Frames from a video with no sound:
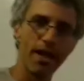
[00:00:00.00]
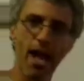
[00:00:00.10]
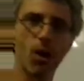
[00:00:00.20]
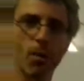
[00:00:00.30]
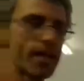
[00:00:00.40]

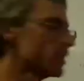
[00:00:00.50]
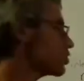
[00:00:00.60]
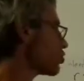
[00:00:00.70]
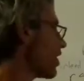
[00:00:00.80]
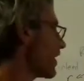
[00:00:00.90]
Now we
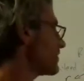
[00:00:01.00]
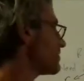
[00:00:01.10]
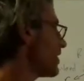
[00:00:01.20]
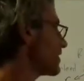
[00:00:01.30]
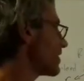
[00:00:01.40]
can try
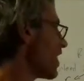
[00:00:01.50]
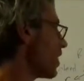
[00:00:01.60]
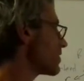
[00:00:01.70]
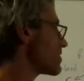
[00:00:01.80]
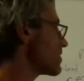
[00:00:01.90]
and find
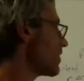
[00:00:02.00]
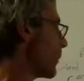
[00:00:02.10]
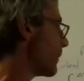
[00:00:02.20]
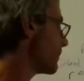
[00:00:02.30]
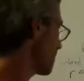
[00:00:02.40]
out
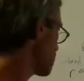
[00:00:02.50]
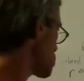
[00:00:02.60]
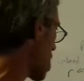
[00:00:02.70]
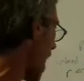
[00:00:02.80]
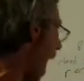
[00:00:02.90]

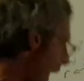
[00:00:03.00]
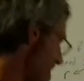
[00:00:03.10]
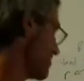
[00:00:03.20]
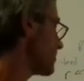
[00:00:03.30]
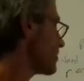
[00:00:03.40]

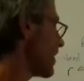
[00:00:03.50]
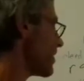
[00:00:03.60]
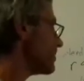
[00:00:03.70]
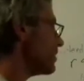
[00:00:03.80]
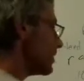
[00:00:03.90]
A.
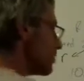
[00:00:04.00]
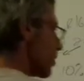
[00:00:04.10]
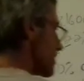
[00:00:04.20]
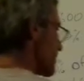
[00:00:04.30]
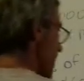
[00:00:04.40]
Okay?
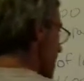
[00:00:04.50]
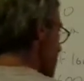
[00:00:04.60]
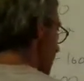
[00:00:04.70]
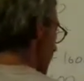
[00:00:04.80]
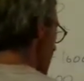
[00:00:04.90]
What is
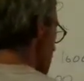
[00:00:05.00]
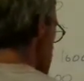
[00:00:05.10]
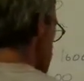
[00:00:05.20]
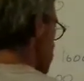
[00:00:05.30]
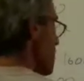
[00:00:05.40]
A? A
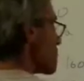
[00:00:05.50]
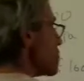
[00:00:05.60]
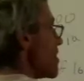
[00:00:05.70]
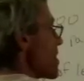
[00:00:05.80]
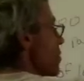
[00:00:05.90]
is going
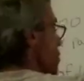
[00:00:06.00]
to be